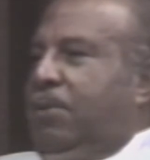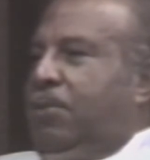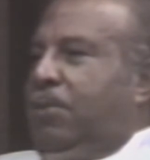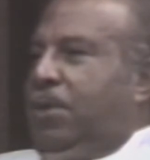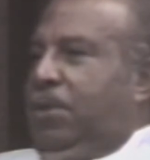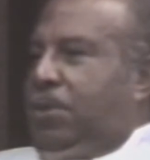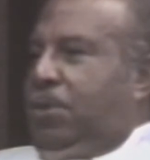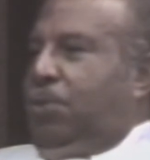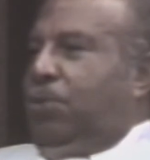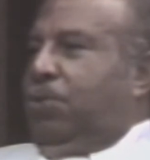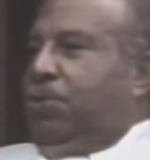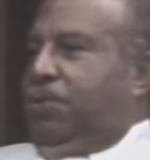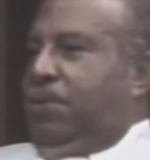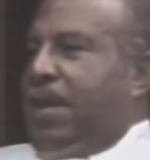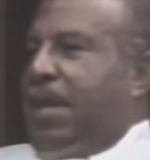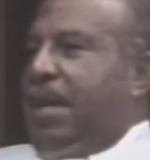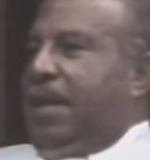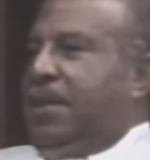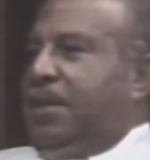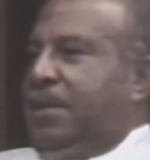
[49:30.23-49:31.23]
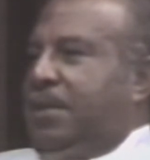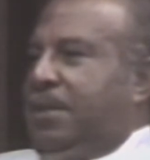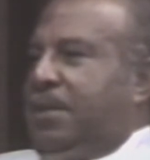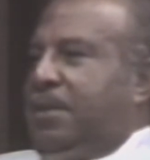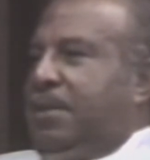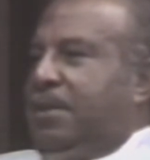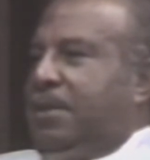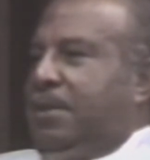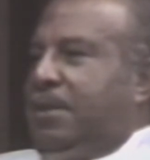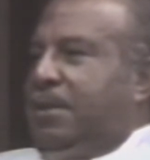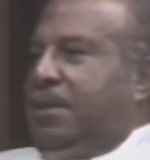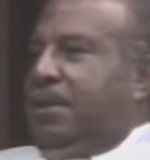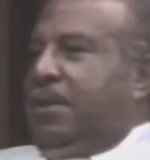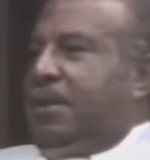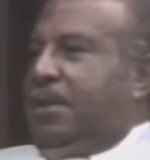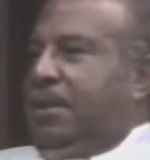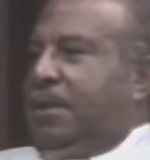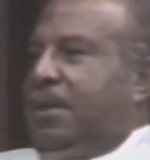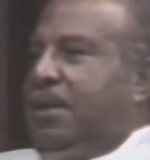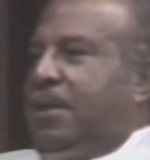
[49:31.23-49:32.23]
with those facts
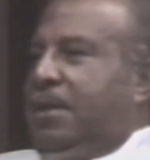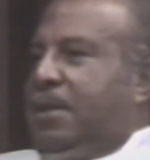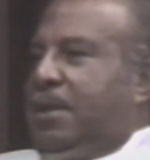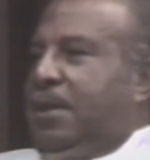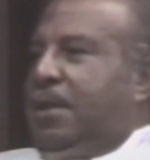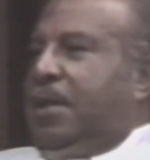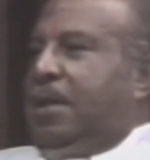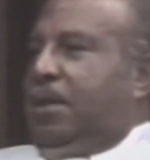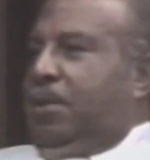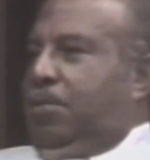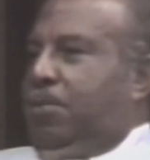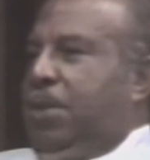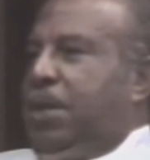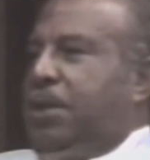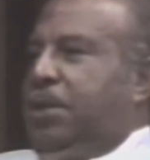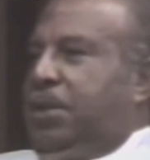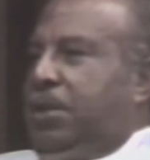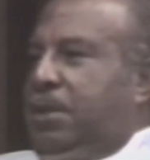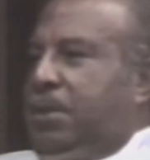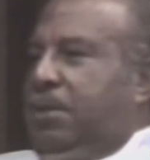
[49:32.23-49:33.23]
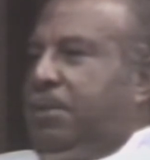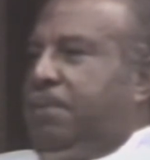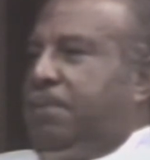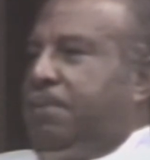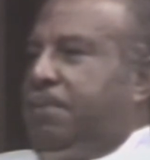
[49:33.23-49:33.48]
in the picture.